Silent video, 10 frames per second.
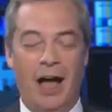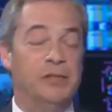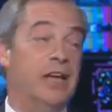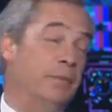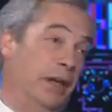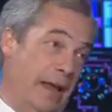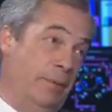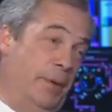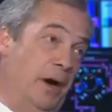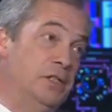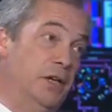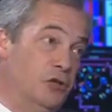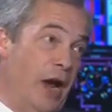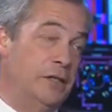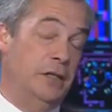I'm saying the Labour Party
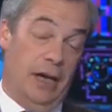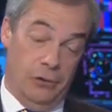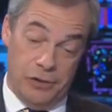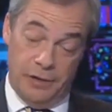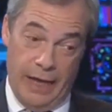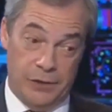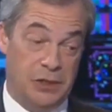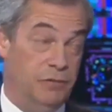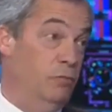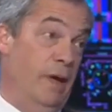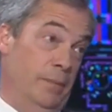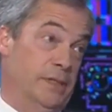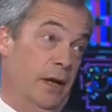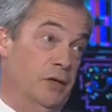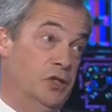attracted hundreds of thousands of new
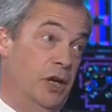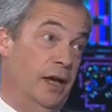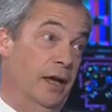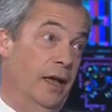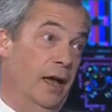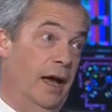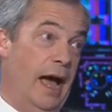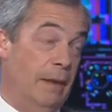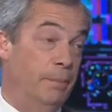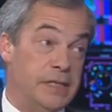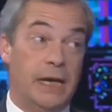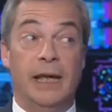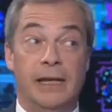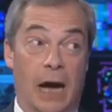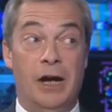members last year, and
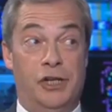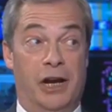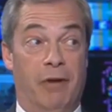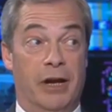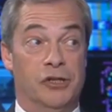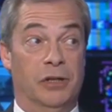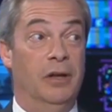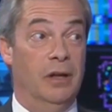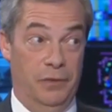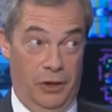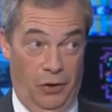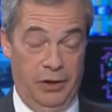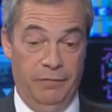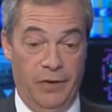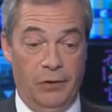particularly a younger generation that got
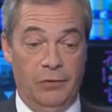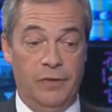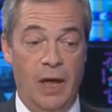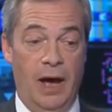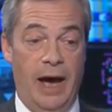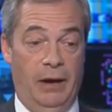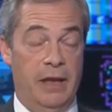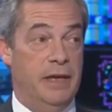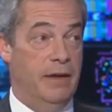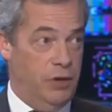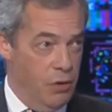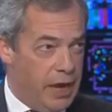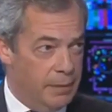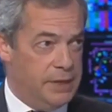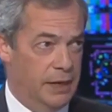involved. And I think if
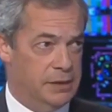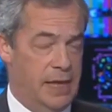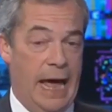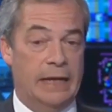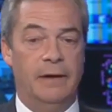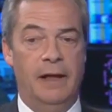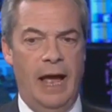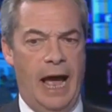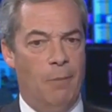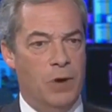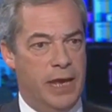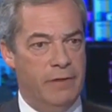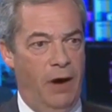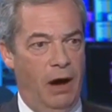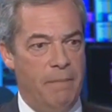UKIP does that, and we
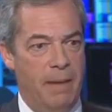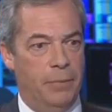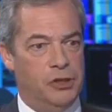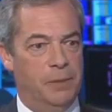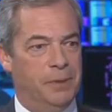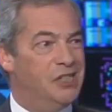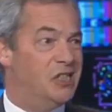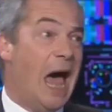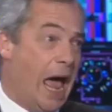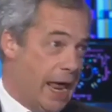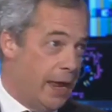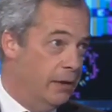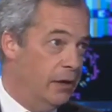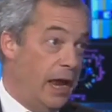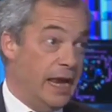give our membership a say,
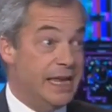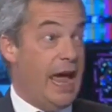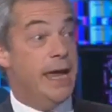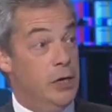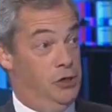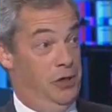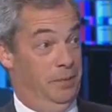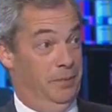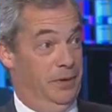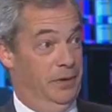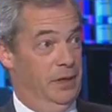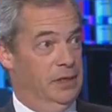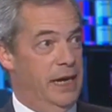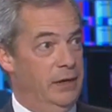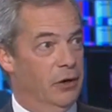engage them,
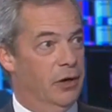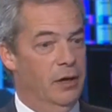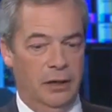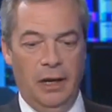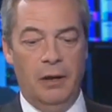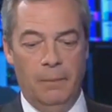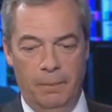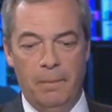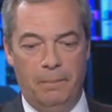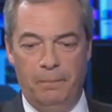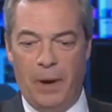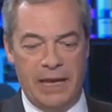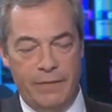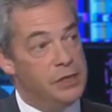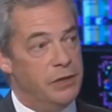say, look, you know, by
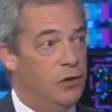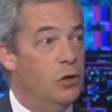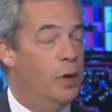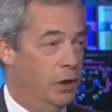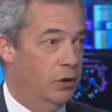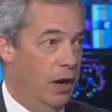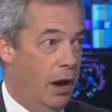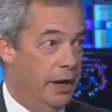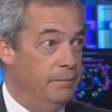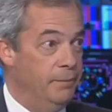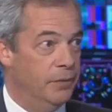giving us a few quid online,